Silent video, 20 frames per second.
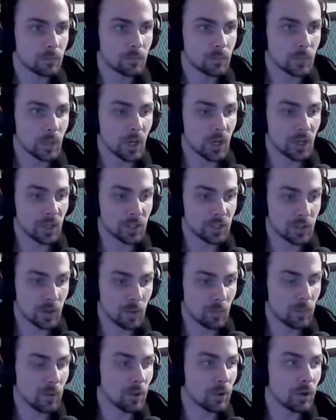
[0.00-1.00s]
An
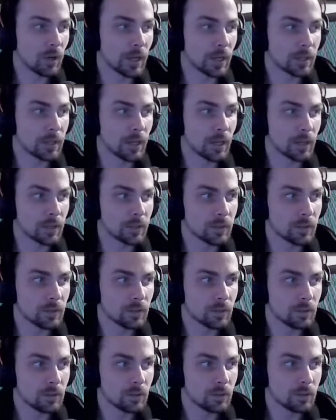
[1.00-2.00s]
example like that
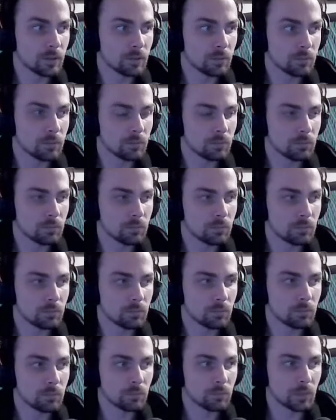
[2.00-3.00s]

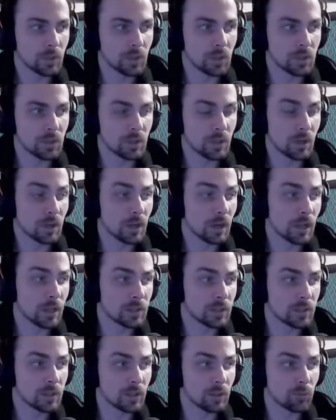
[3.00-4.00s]
is, let's
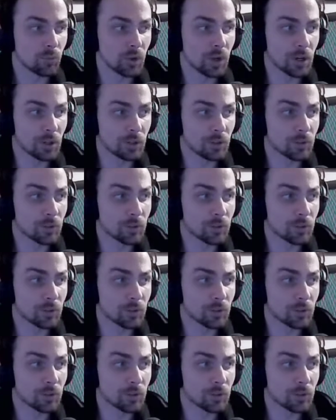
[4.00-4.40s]
say we are in